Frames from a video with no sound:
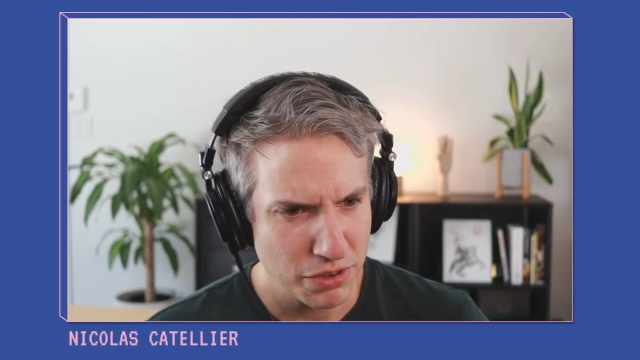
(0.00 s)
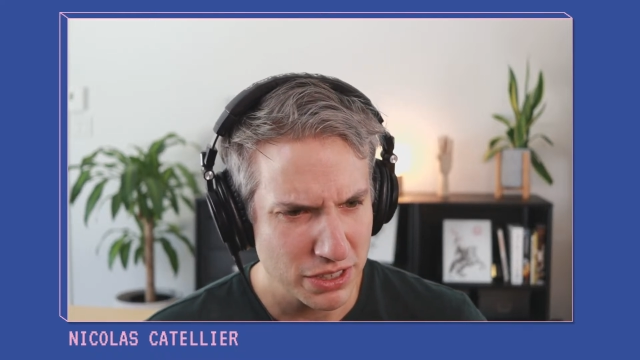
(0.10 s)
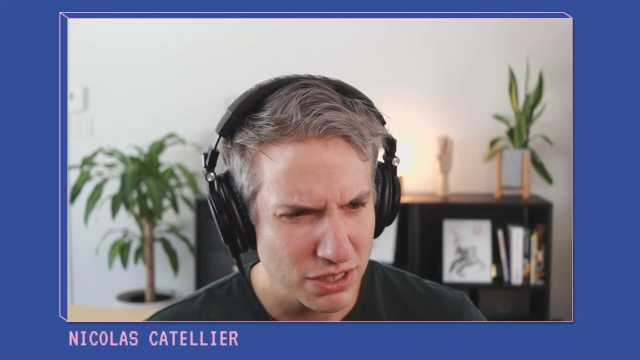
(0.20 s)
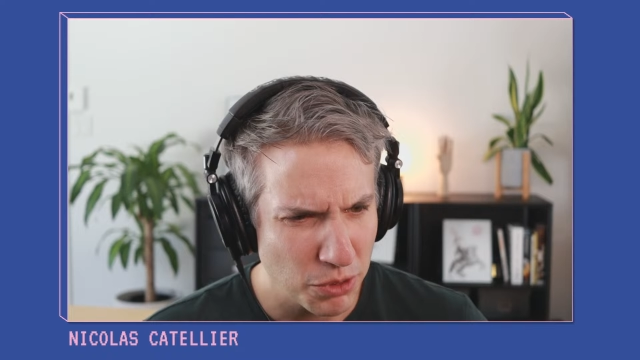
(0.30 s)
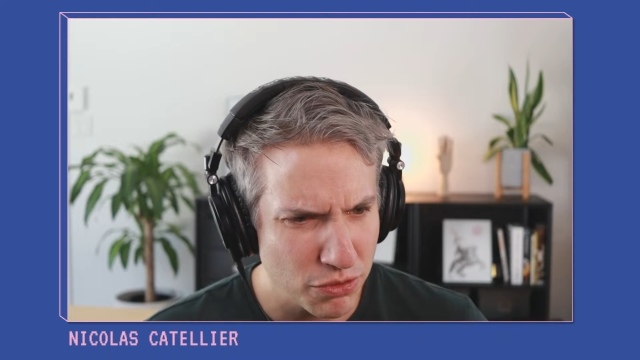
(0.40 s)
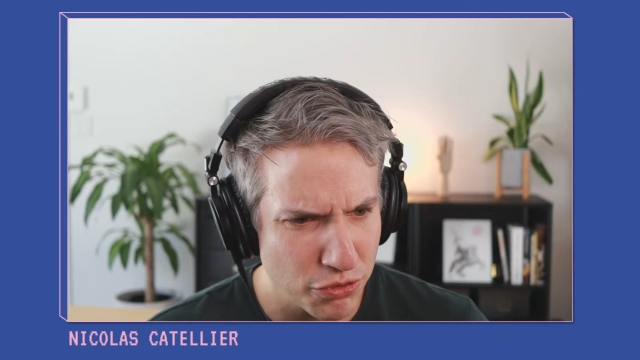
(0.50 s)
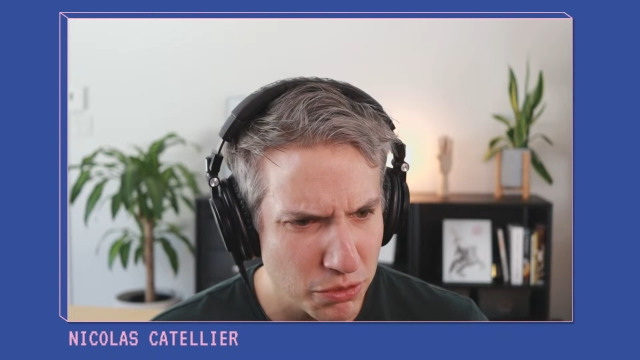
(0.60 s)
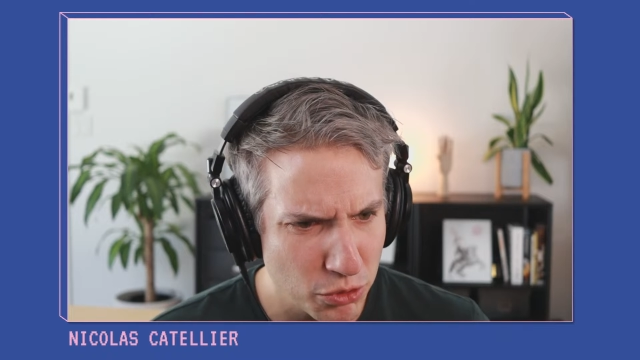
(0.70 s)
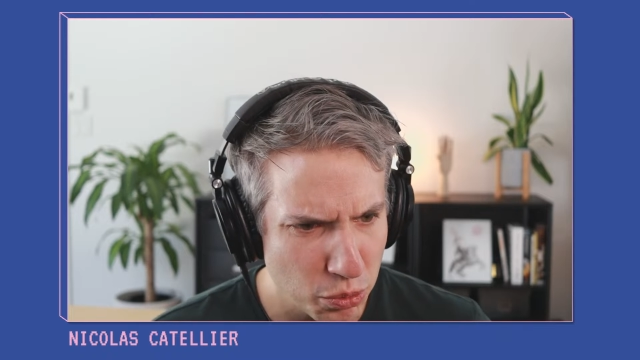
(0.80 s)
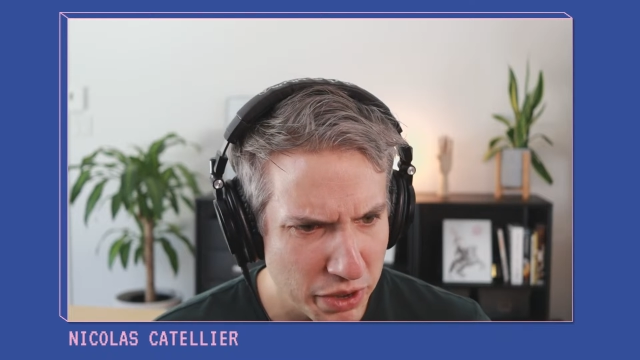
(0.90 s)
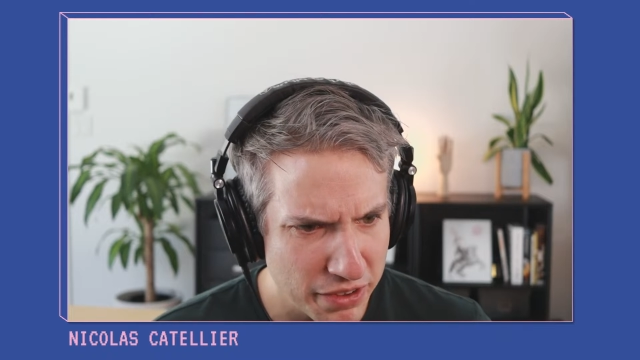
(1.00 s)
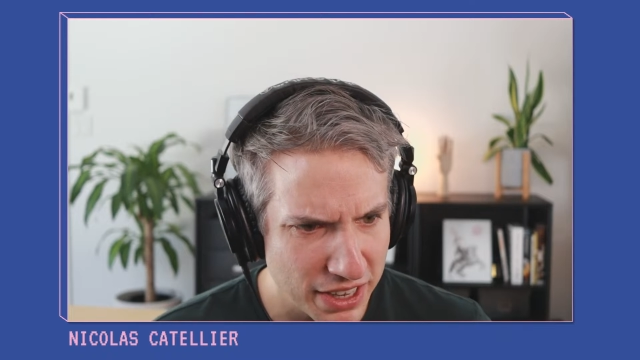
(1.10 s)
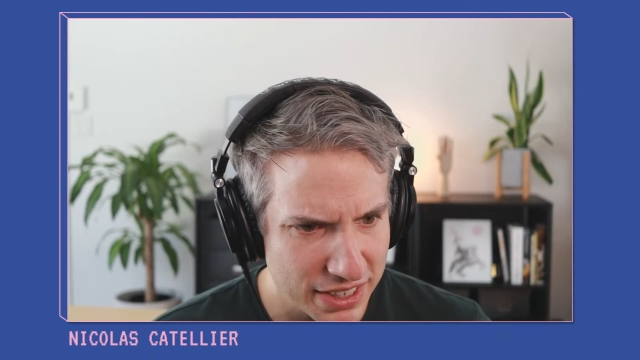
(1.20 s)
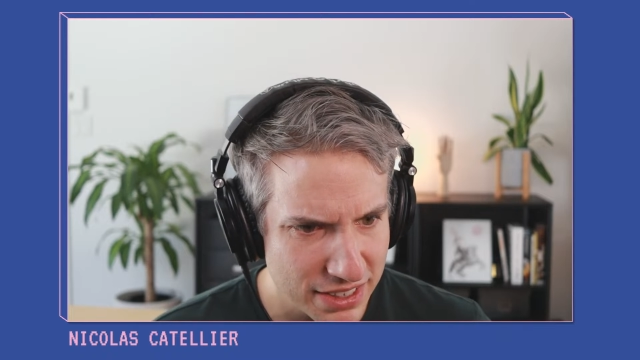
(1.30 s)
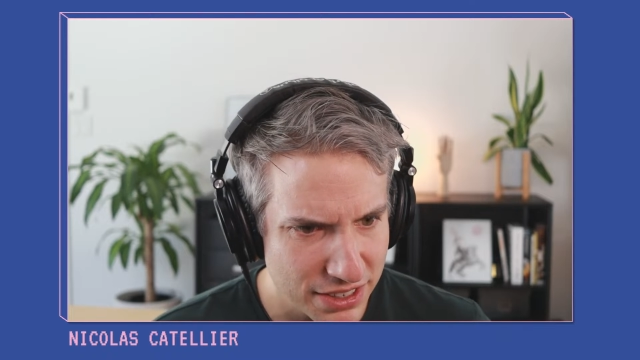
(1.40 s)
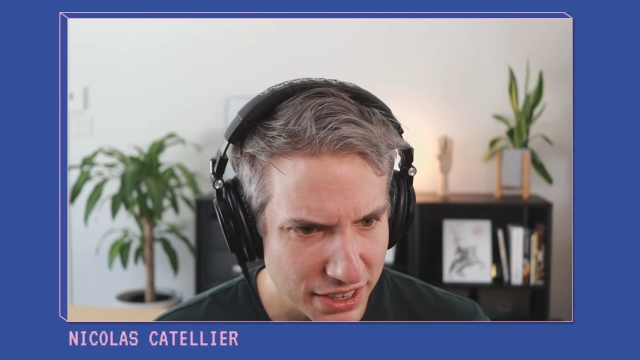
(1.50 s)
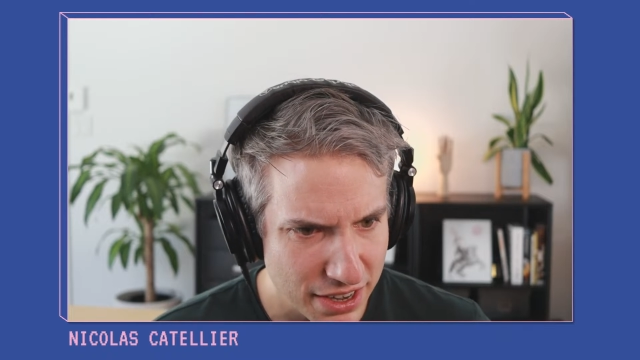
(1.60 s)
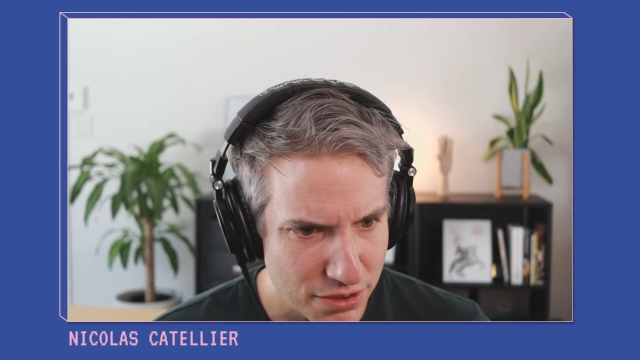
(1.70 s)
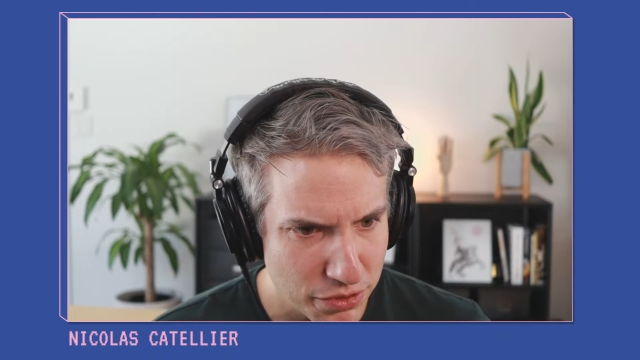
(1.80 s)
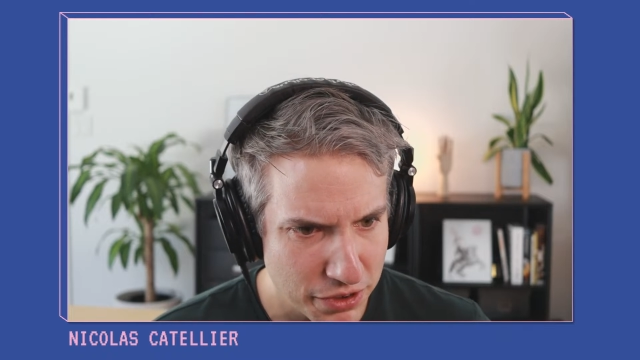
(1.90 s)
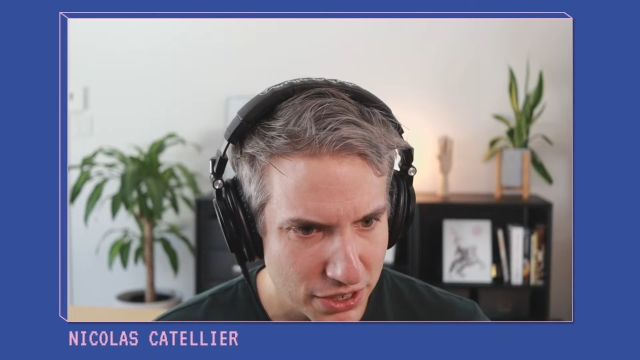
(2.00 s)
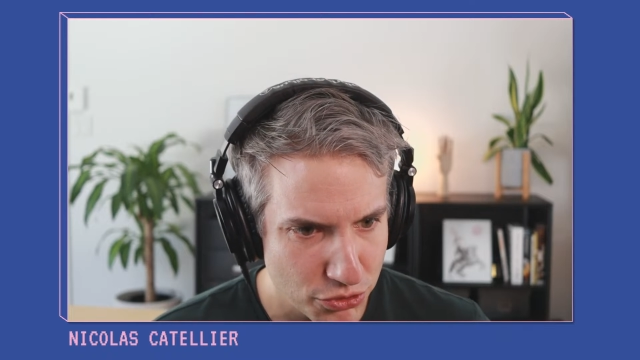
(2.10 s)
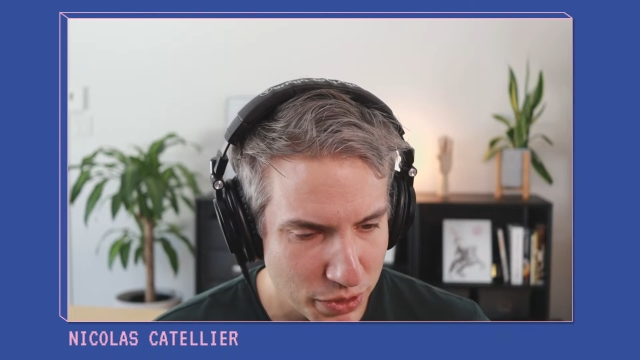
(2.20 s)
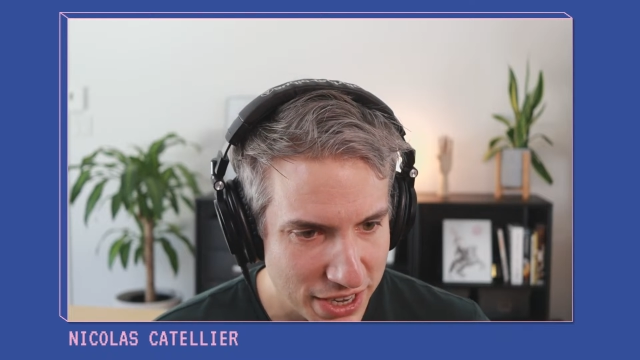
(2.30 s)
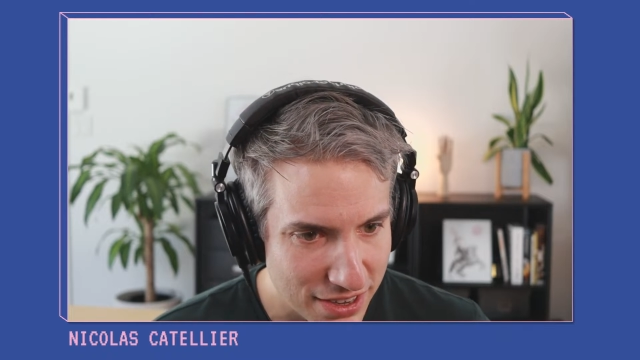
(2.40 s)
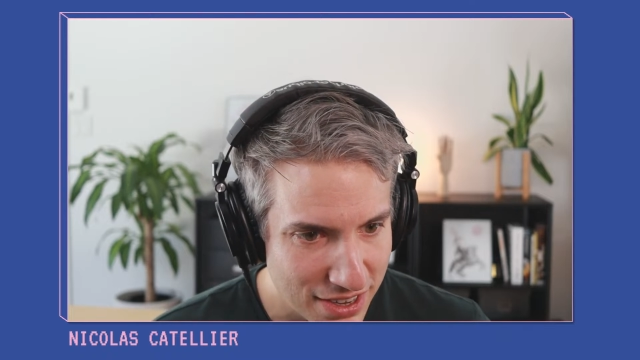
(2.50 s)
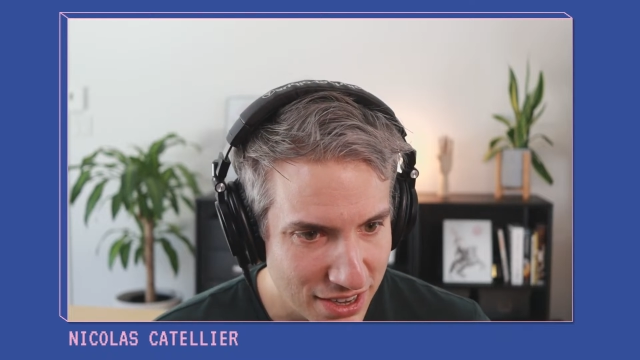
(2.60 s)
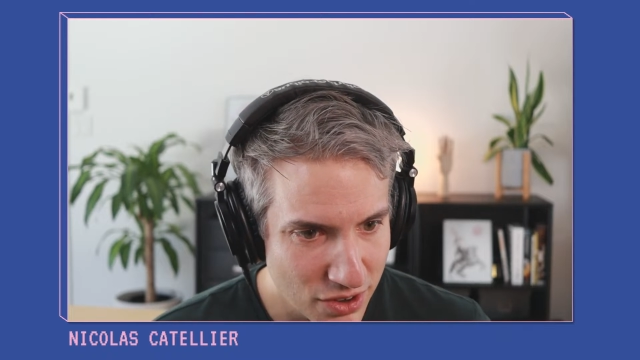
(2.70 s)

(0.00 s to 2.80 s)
We've got someone from Louisville, Kentucky. We've got Rena.